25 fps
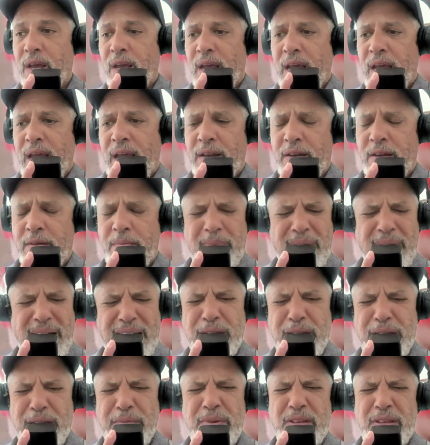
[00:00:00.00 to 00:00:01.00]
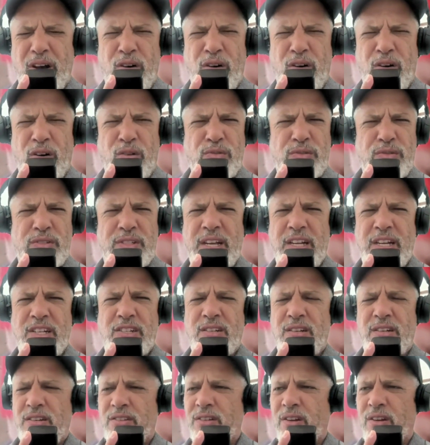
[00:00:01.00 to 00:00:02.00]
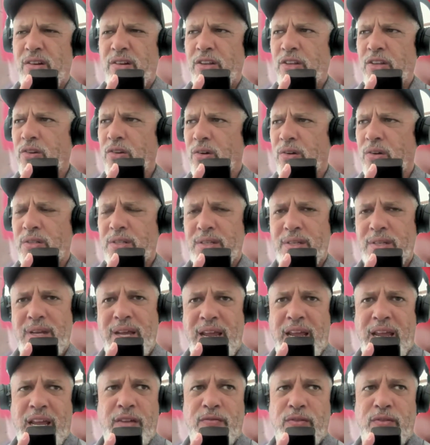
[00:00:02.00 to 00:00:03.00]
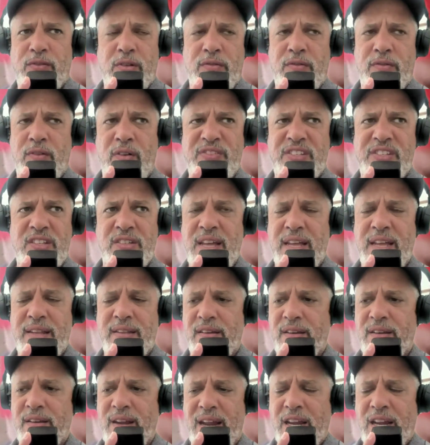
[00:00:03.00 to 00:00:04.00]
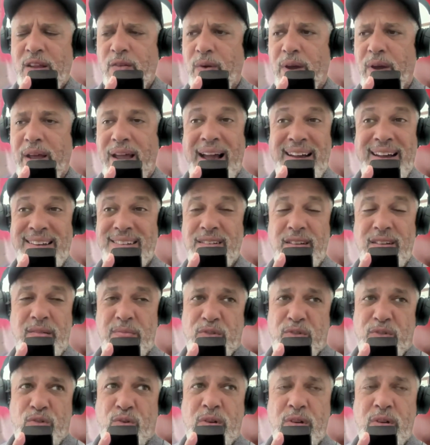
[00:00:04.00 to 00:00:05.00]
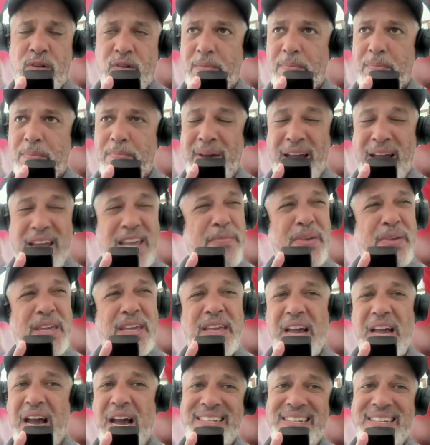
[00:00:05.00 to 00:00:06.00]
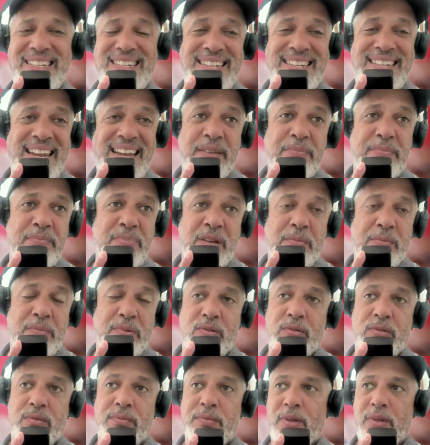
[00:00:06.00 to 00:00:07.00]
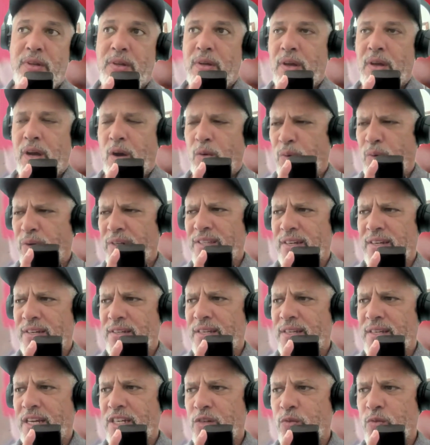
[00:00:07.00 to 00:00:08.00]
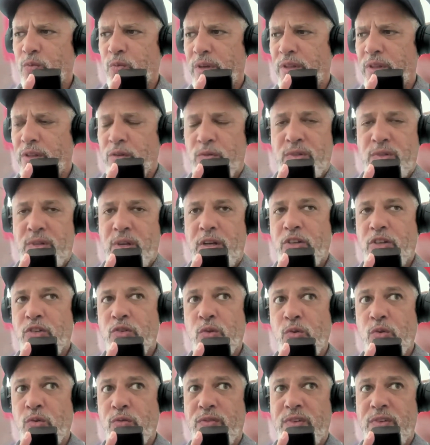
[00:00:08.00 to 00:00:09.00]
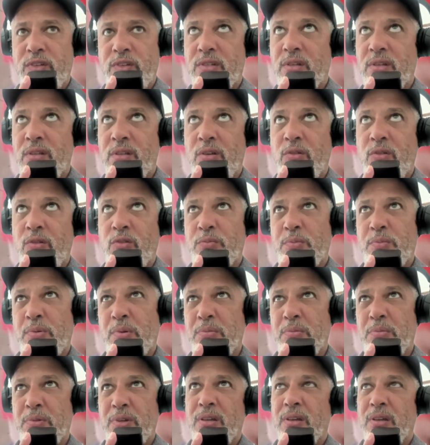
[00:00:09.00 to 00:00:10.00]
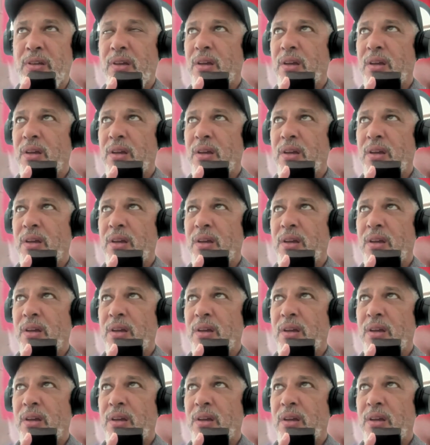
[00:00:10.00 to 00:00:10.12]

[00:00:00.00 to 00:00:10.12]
And maybe the whole station has only got a handful of officers at it anyway. I'm talking like maybe under 10 people. I worked at a station where there was only two of us, and there was probably